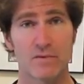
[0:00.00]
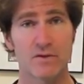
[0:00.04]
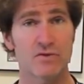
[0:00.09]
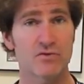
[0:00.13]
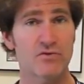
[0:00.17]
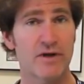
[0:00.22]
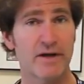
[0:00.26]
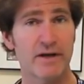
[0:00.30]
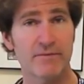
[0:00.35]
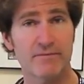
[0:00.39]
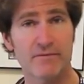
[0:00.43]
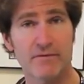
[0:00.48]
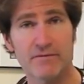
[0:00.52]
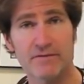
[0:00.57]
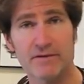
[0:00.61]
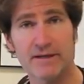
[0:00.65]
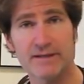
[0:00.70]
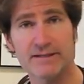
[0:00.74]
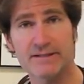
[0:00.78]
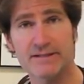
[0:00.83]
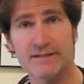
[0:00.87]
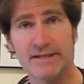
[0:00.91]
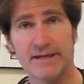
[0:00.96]
treating for
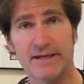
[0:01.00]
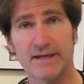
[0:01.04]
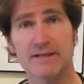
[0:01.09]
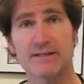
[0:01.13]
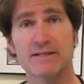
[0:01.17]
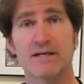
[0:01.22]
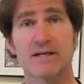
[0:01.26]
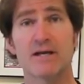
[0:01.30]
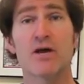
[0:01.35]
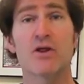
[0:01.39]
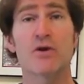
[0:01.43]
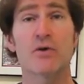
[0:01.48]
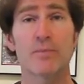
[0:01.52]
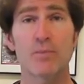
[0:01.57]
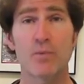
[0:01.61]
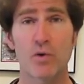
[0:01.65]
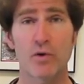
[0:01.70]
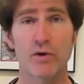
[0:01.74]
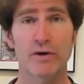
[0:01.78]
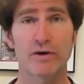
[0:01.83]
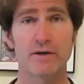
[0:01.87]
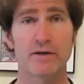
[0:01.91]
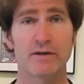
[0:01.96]
fleas and ticks, another
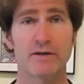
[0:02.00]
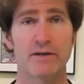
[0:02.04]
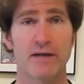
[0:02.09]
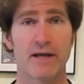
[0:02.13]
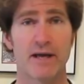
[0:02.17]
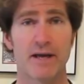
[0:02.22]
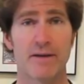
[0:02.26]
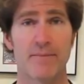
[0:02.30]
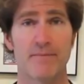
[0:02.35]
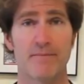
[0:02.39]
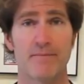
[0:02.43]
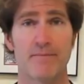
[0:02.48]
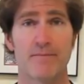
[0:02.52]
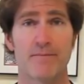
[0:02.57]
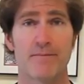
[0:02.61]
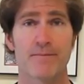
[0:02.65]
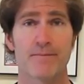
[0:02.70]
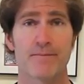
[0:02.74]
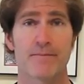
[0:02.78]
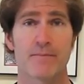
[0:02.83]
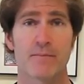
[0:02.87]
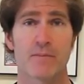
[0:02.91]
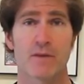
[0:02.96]
important um,
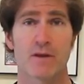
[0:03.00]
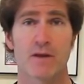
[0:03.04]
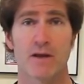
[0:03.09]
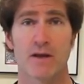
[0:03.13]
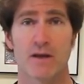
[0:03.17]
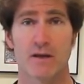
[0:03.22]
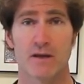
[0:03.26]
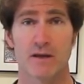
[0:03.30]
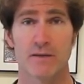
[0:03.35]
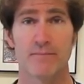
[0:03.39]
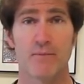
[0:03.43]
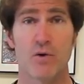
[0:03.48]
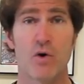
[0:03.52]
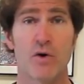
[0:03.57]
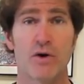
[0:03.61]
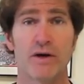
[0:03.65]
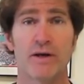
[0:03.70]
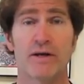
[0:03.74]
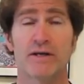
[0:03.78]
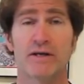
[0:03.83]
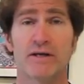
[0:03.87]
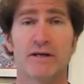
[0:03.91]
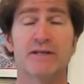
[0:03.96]

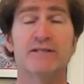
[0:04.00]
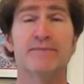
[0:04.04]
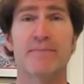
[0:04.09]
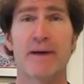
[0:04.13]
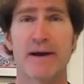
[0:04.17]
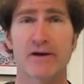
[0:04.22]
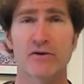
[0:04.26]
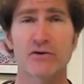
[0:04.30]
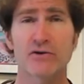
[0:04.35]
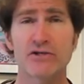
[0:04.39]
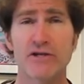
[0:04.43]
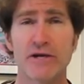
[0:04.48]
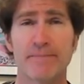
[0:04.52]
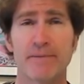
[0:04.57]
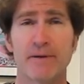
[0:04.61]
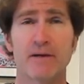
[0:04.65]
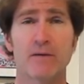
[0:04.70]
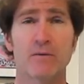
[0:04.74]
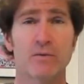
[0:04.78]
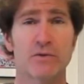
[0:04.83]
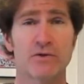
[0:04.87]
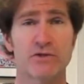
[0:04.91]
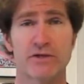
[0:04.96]
component is
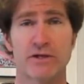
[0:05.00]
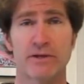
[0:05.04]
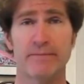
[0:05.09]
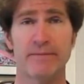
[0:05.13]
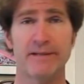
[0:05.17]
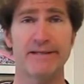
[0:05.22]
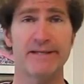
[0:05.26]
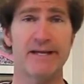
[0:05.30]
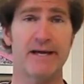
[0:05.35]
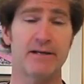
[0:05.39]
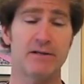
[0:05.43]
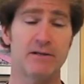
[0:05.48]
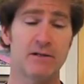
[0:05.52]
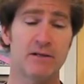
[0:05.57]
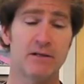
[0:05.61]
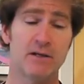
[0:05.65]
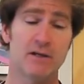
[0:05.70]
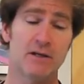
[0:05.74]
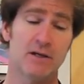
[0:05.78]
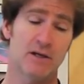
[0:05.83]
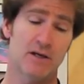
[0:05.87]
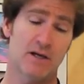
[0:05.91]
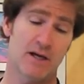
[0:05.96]
microchipping, which can be done
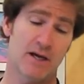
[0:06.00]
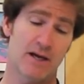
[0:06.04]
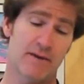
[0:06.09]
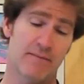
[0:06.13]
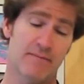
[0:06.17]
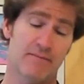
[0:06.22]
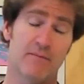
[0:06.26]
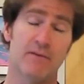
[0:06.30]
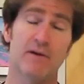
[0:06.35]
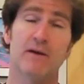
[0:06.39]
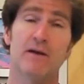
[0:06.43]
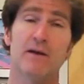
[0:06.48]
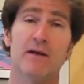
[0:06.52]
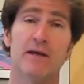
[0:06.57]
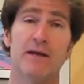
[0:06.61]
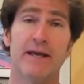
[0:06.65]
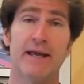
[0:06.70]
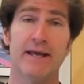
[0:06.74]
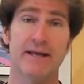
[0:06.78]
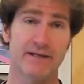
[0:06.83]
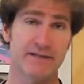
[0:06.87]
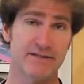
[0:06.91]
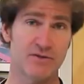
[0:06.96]
um,
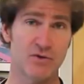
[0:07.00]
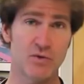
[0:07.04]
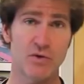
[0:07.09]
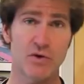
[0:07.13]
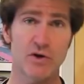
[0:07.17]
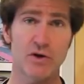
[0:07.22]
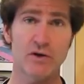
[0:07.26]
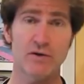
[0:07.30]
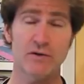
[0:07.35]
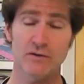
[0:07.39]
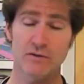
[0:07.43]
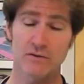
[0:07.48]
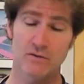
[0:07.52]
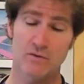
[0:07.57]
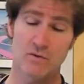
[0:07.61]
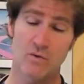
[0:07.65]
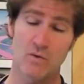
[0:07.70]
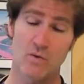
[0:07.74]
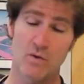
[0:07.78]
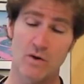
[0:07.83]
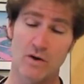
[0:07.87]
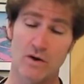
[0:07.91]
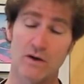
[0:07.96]
at his neuter
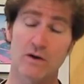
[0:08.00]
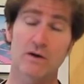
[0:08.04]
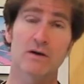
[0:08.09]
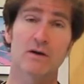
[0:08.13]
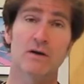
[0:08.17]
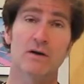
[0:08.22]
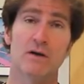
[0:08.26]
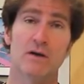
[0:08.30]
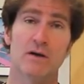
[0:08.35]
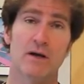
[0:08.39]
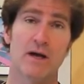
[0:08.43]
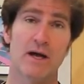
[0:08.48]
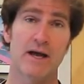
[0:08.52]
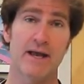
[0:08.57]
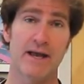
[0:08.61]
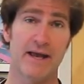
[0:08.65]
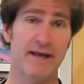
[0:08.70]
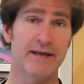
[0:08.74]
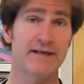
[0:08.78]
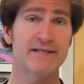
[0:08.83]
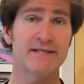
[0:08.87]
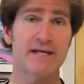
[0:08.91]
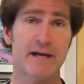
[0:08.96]
or uh,
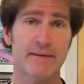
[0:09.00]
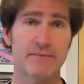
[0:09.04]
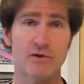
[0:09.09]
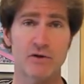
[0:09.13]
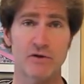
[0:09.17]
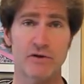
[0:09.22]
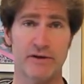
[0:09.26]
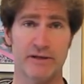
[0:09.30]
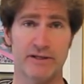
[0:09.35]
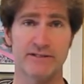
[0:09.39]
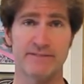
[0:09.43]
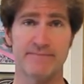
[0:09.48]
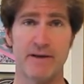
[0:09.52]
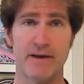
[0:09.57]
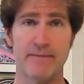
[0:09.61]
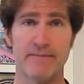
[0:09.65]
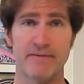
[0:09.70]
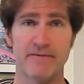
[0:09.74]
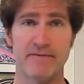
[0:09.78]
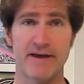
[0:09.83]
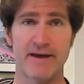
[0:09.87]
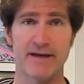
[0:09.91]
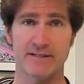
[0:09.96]
anytime during his
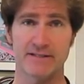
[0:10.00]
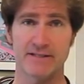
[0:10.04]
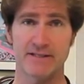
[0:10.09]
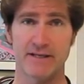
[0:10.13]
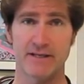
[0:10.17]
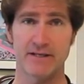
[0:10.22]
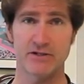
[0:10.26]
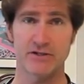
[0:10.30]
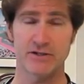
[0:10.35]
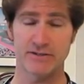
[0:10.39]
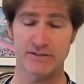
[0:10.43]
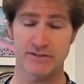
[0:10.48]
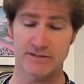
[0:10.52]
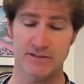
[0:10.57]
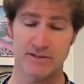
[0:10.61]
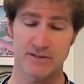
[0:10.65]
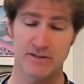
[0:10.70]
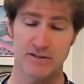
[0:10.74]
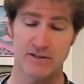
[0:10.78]
puppy vaccinations,